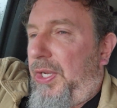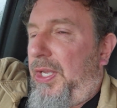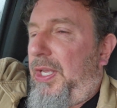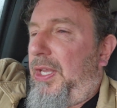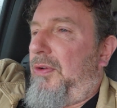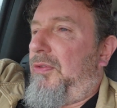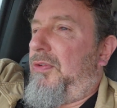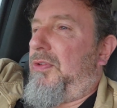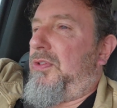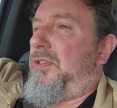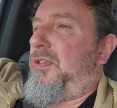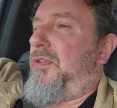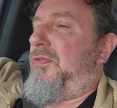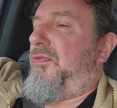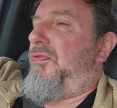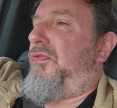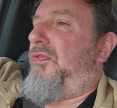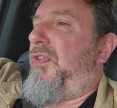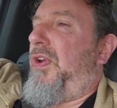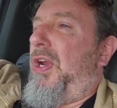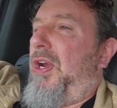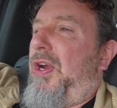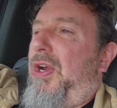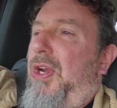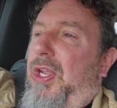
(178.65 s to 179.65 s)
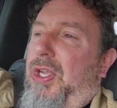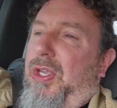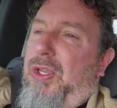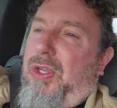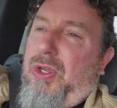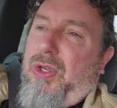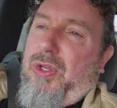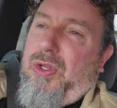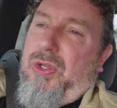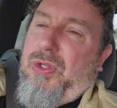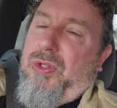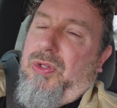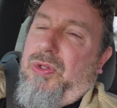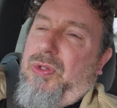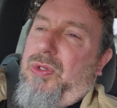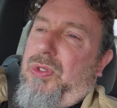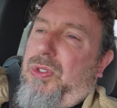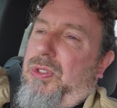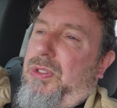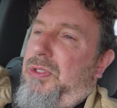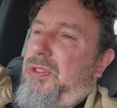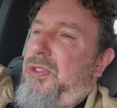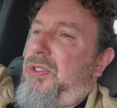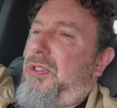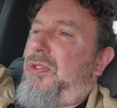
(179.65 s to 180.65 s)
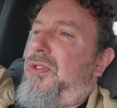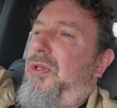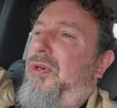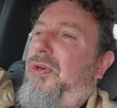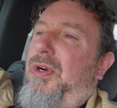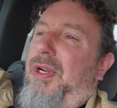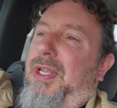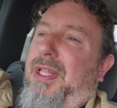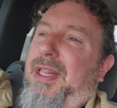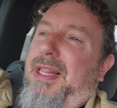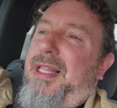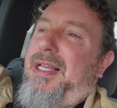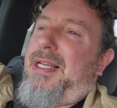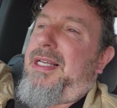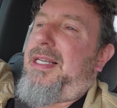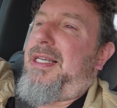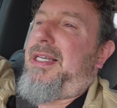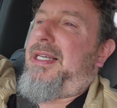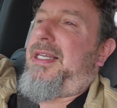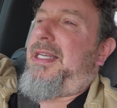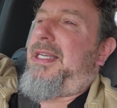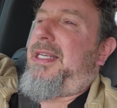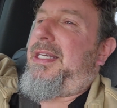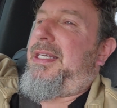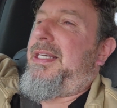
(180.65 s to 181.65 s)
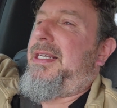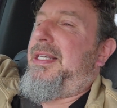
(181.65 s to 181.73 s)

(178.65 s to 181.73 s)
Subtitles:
It was a very cool storyline.